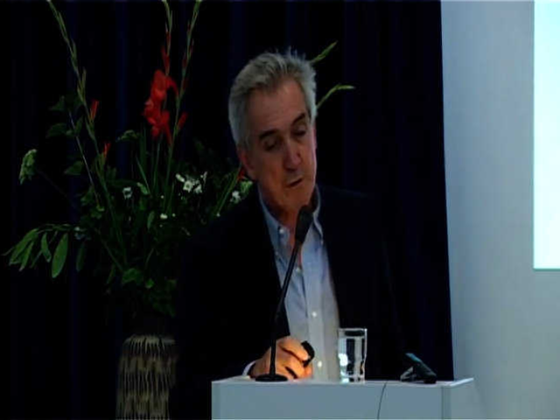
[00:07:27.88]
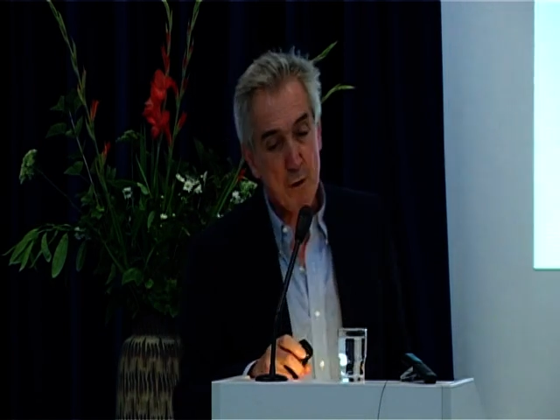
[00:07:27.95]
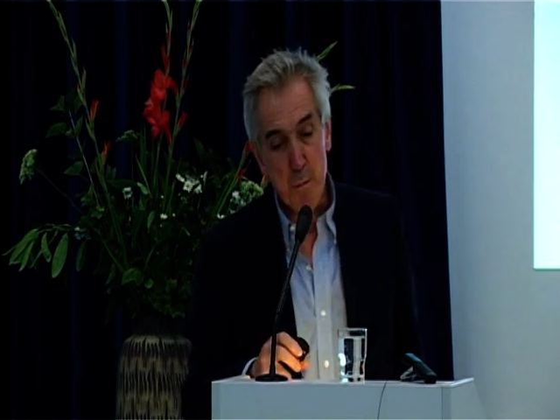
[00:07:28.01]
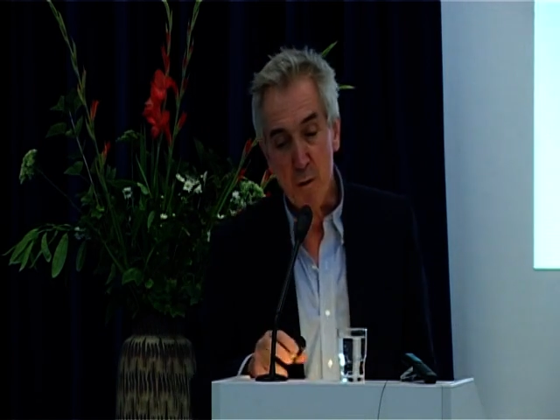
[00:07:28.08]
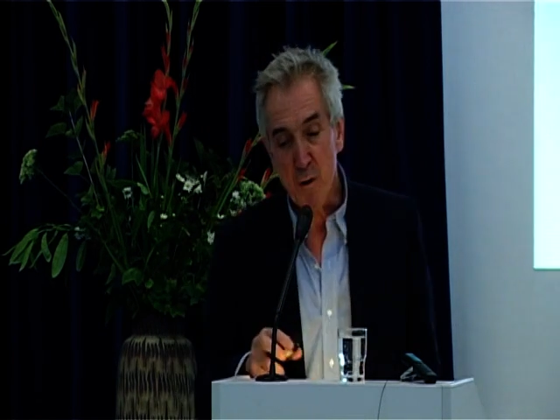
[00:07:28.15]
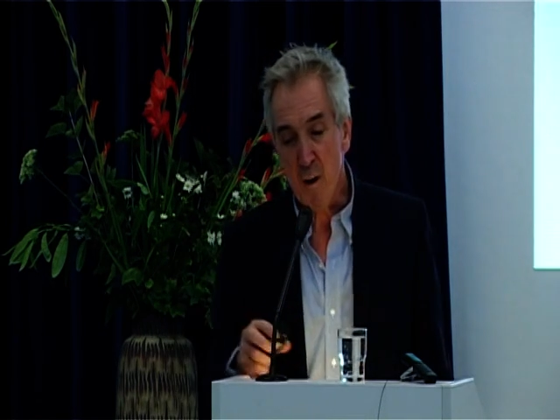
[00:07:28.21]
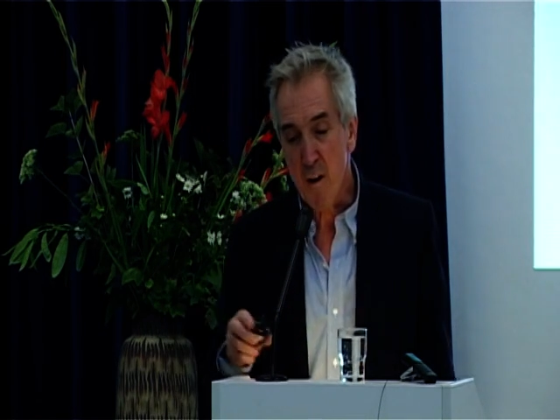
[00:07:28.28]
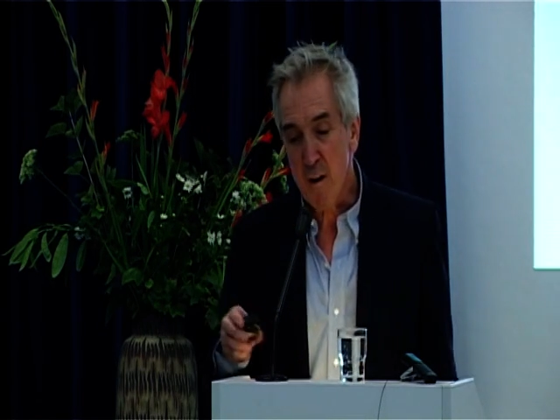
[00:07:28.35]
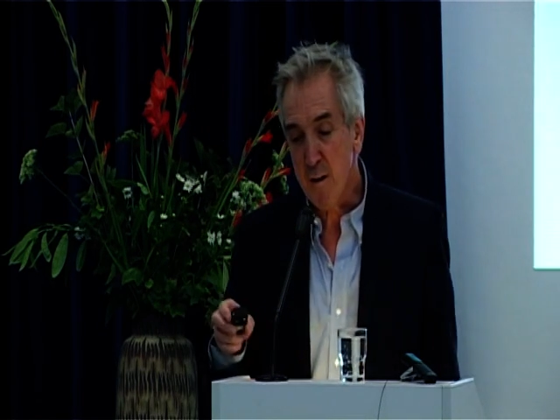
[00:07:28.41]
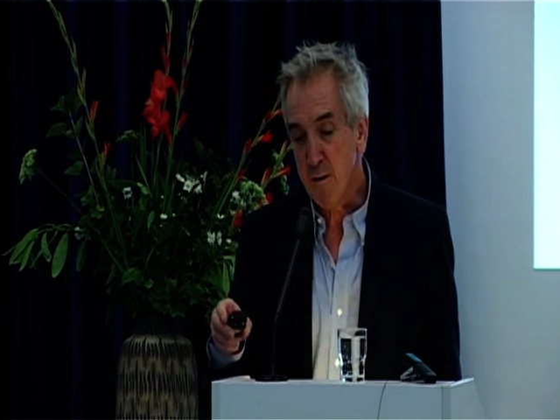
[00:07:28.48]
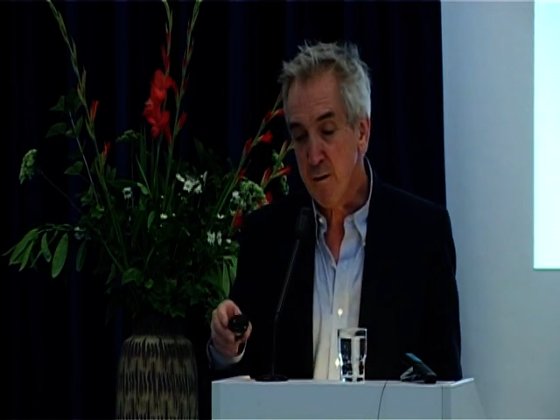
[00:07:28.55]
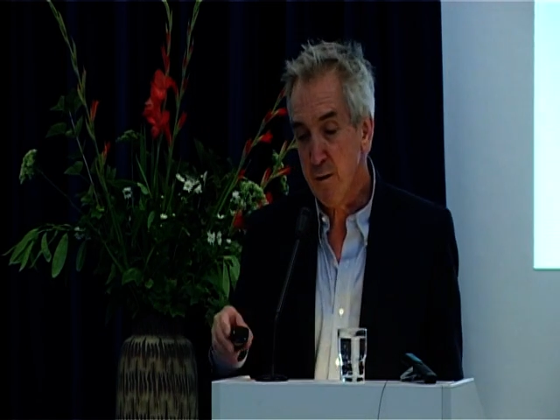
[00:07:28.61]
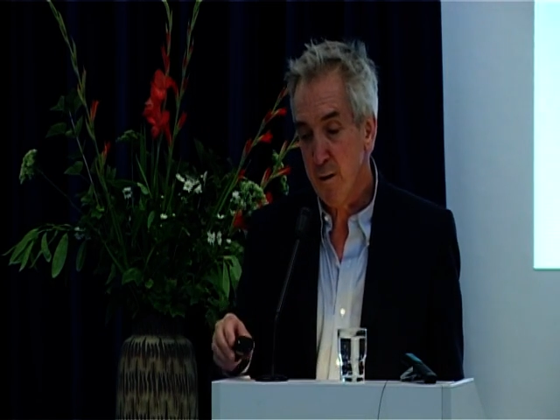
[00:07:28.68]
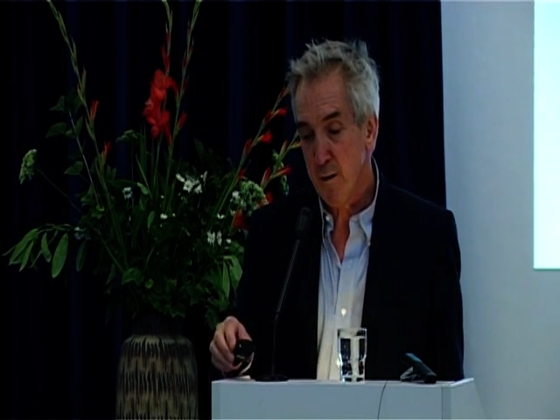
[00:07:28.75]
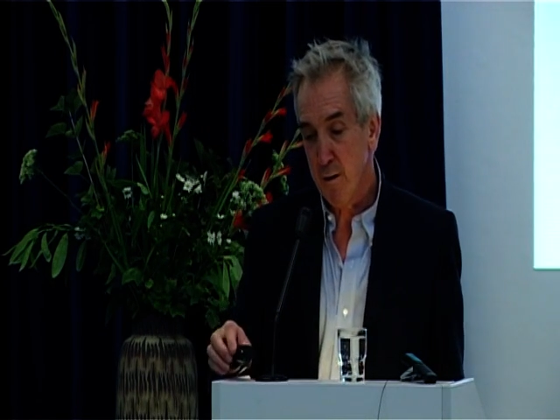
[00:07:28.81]

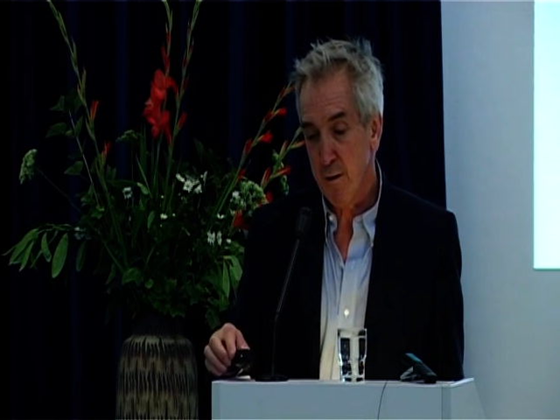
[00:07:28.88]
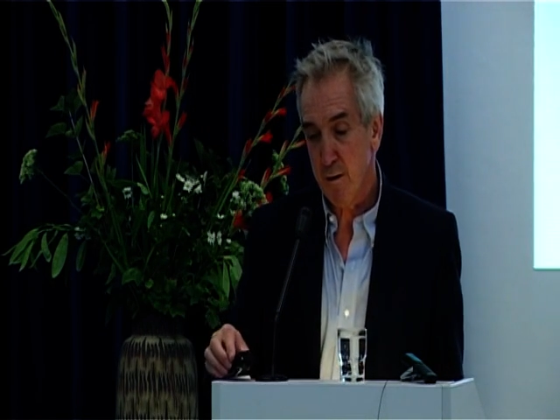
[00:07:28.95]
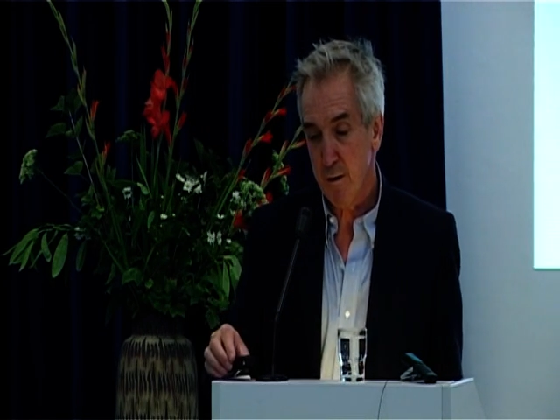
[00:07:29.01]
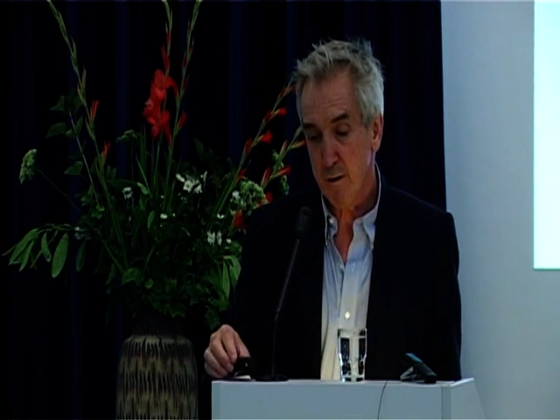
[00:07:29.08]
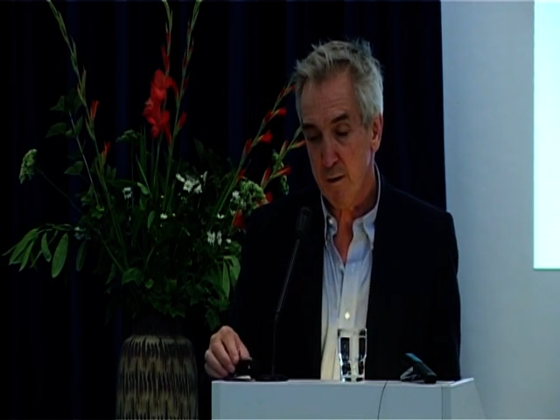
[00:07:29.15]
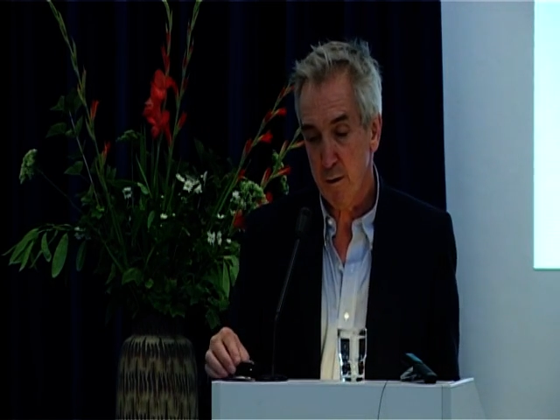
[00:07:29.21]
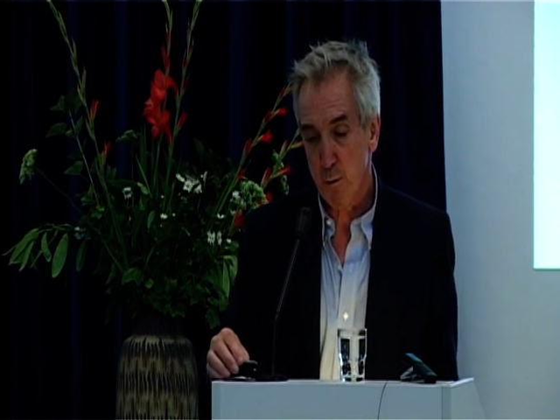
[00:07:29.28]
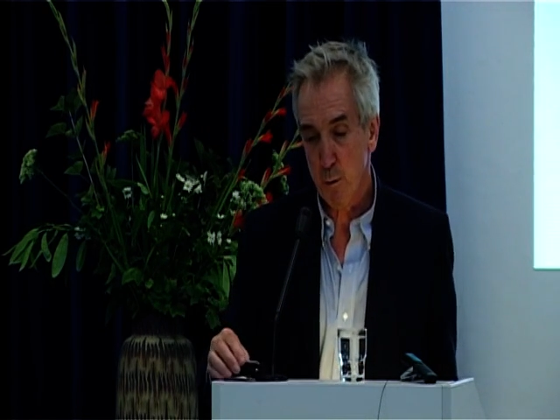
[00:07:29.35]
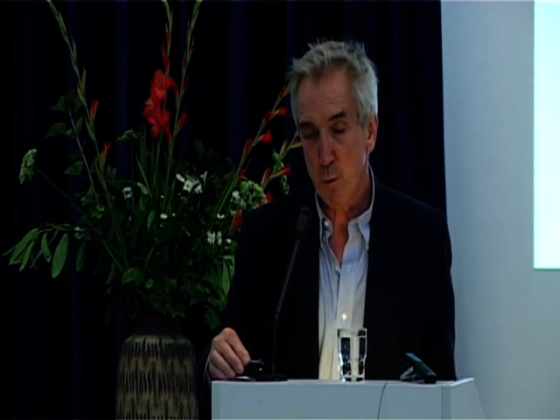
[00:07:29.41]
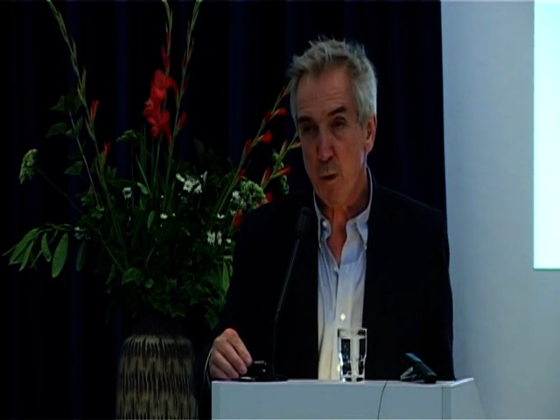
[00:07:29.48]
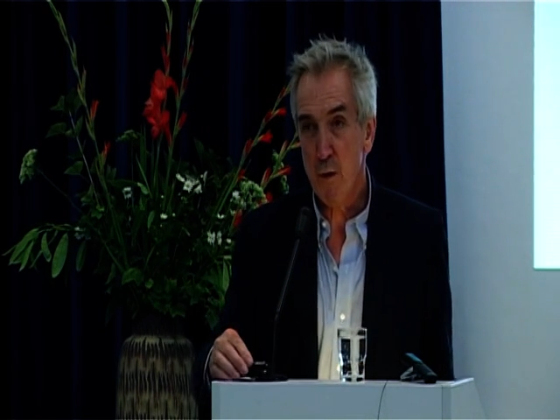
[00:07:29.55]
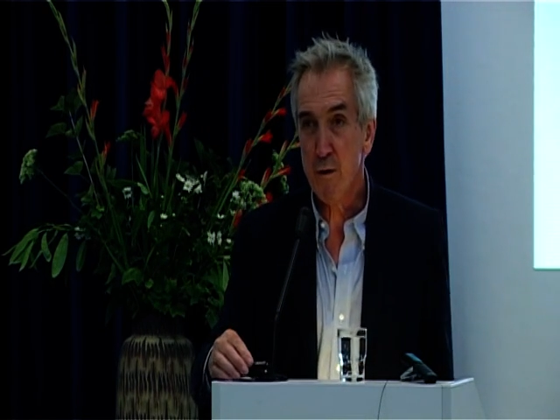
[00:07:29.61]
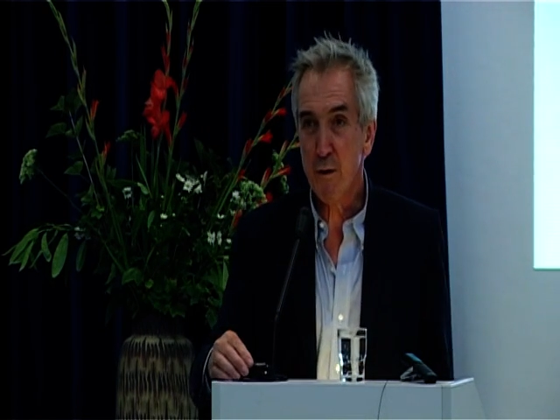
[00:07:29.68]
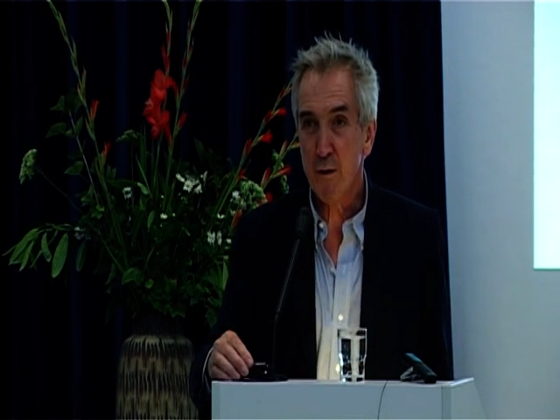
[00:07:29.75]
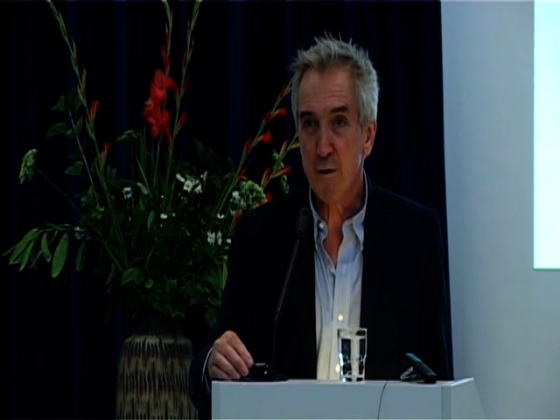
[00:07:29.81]
summarize, what